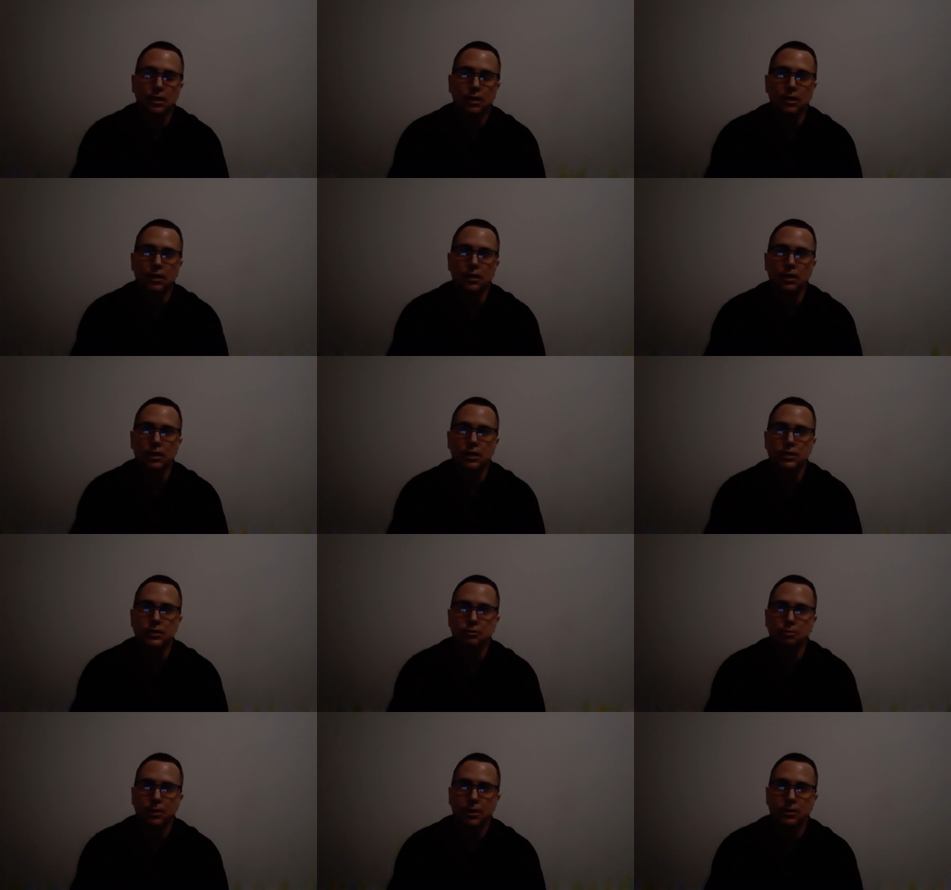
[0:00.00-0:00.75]
and our
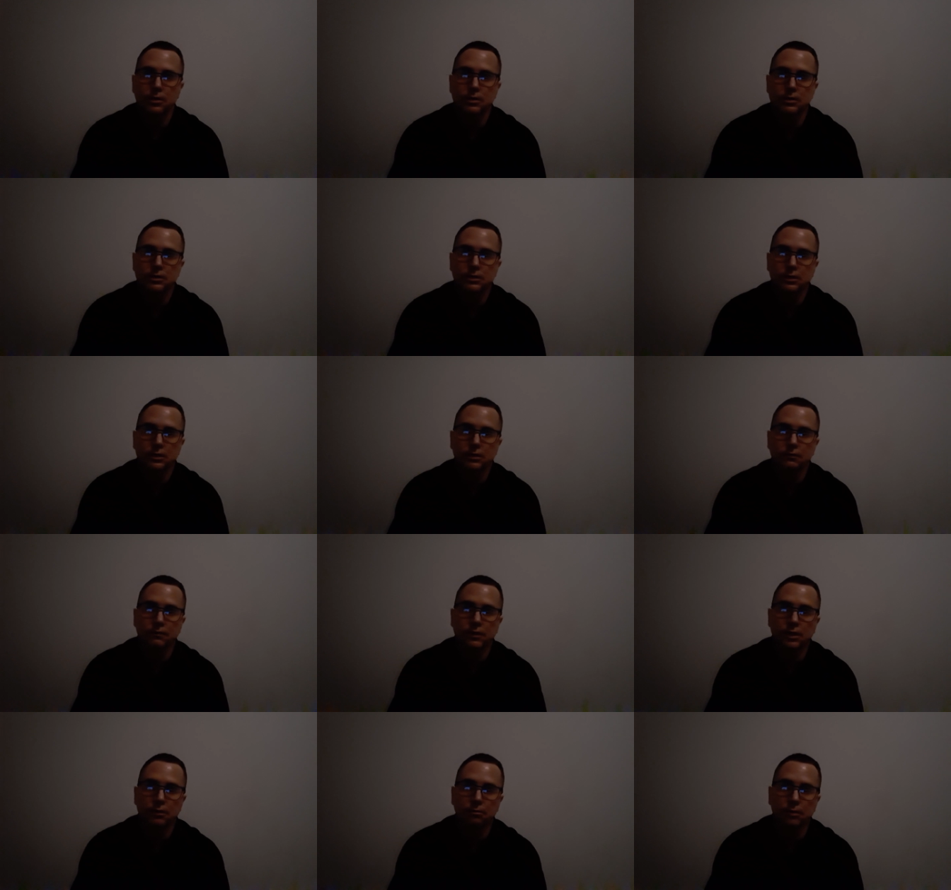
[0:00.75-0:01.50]
spirits
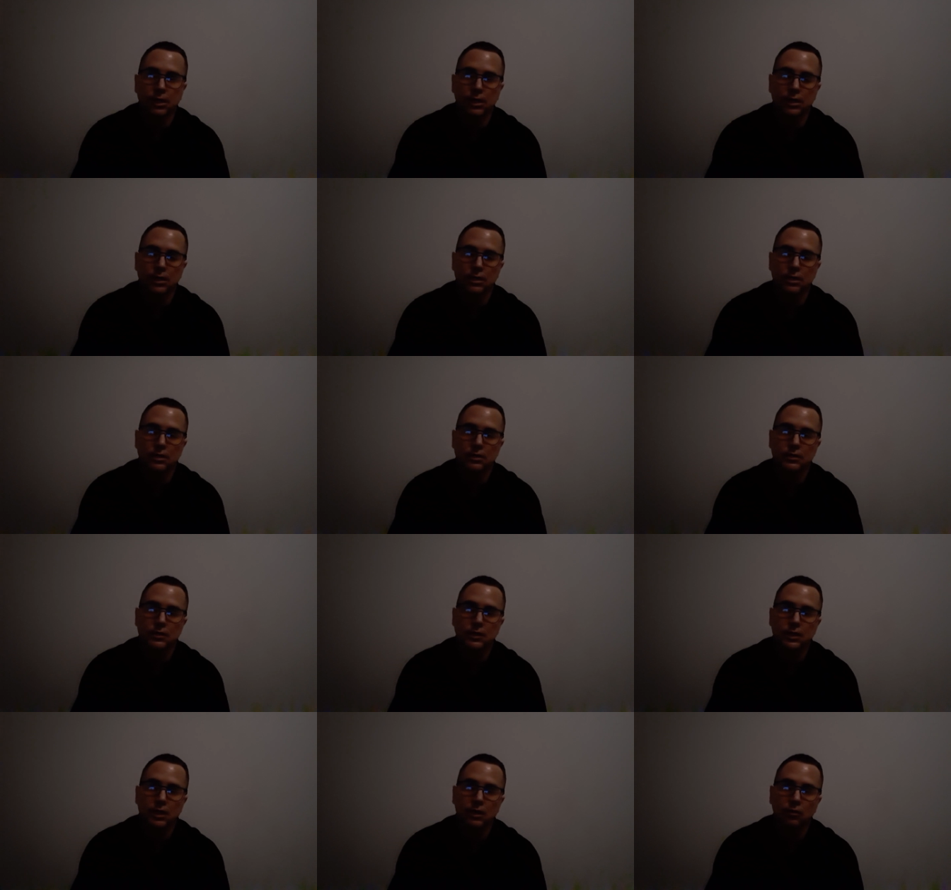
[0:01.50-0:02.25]
leave our bodies
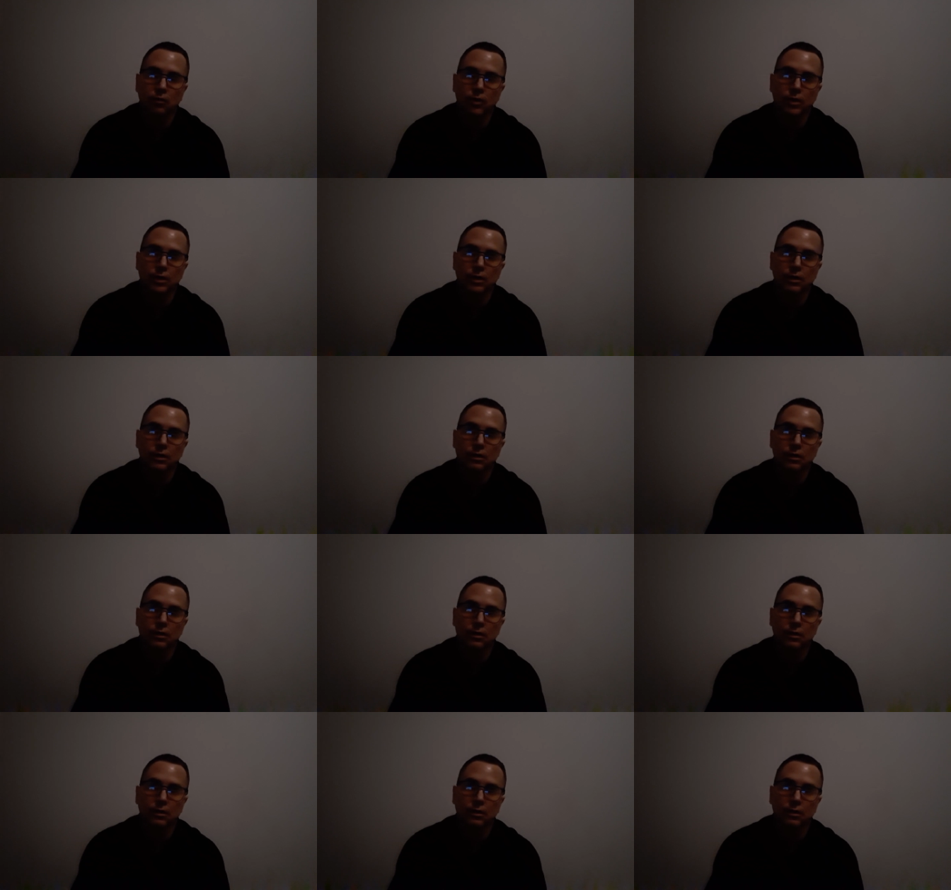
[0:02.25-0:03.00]
and we
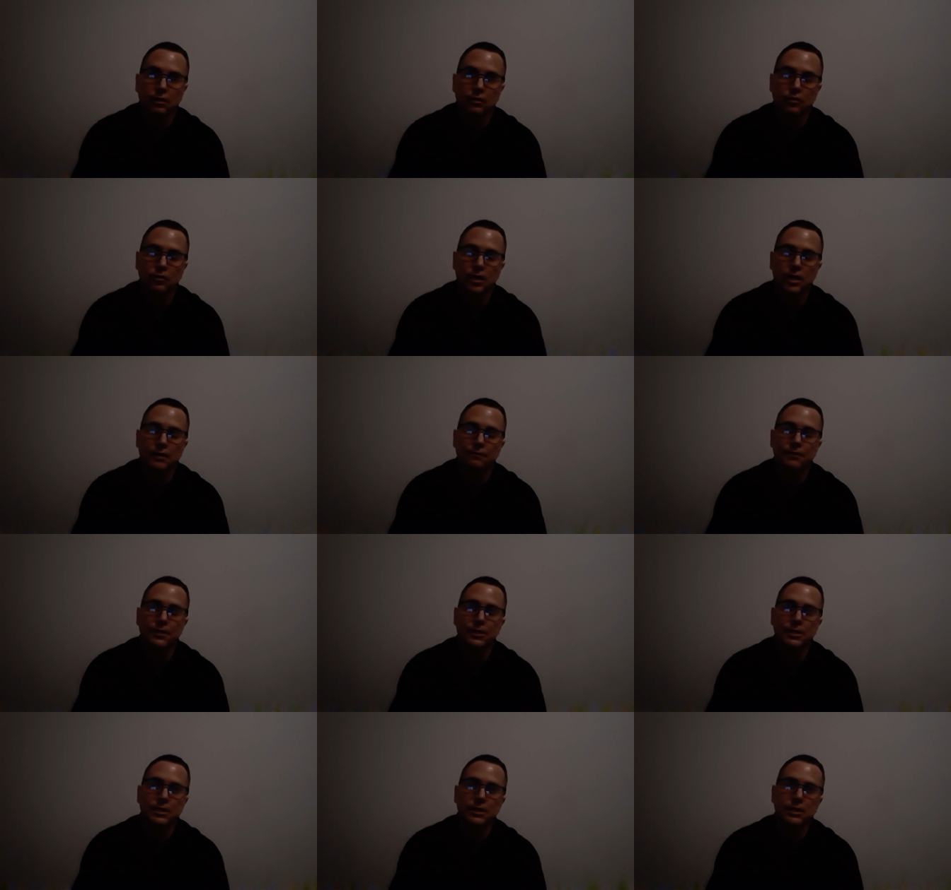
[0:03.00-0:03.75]

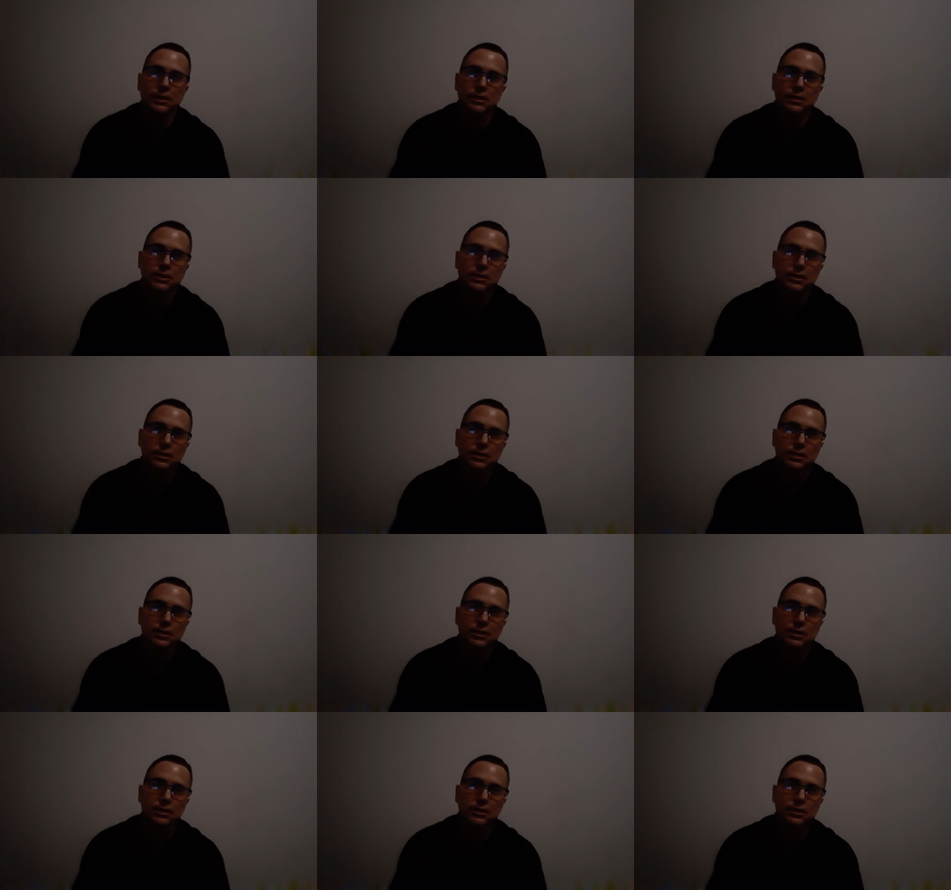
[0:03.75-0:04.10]
gravitate